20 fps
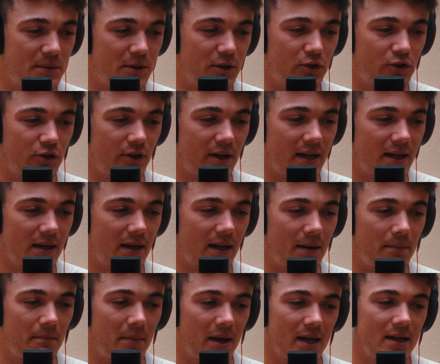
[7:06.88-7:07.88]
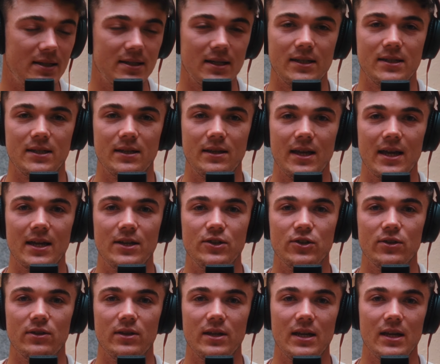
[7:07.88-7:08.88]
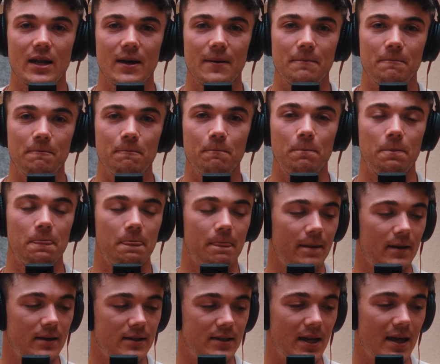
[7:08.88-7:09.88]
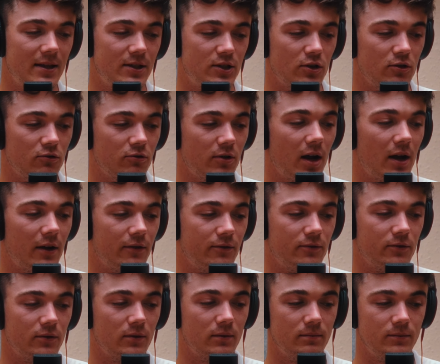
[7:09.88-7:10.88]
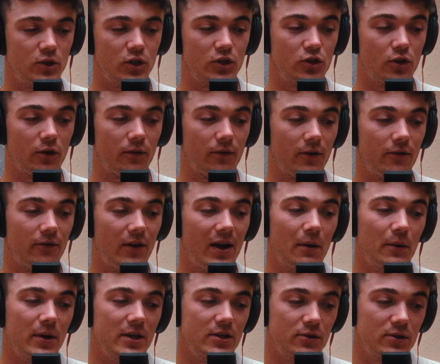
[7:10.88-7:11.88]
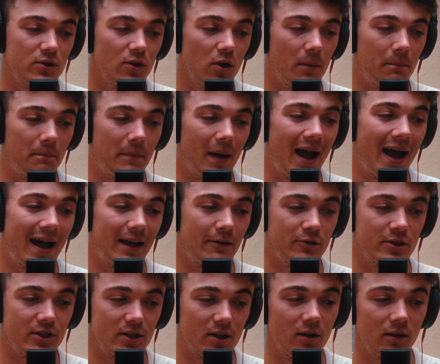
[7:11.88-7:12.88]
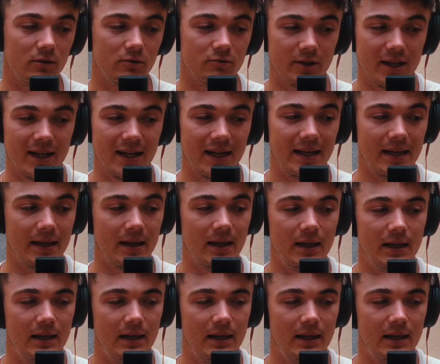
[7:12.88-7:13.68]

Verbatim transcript: the tree and, and makes it to the edge of the um the edge of the rough just off the fairway. So it's not a bad result really.